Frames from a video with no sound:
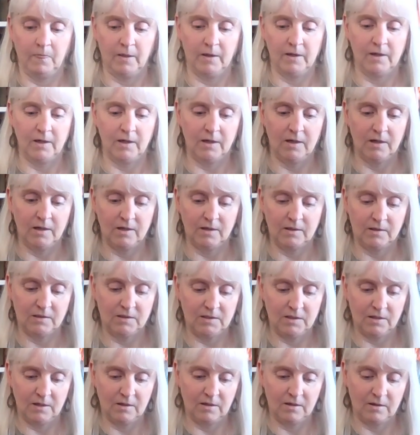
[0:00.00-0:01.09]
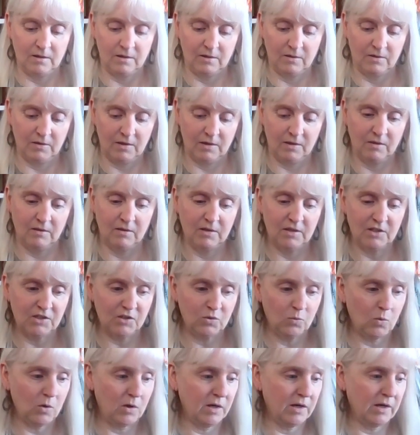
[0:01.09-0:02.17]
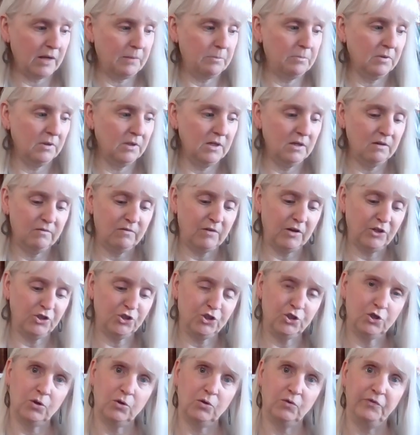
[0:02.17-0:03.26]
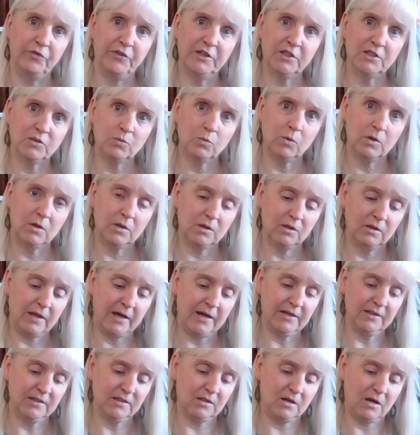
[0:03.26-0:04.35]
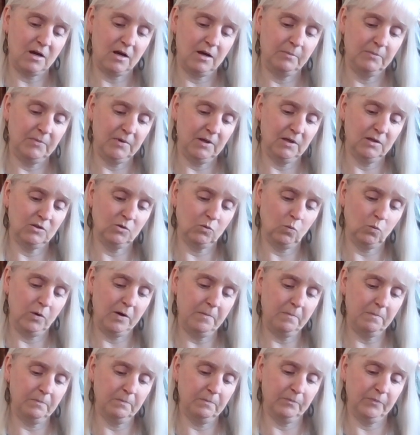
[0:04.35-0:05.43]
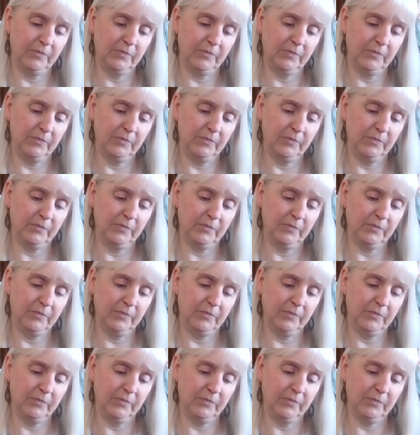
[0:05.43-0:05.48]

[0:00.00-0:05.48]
And then this one, I believe I showed this one last time as a whip.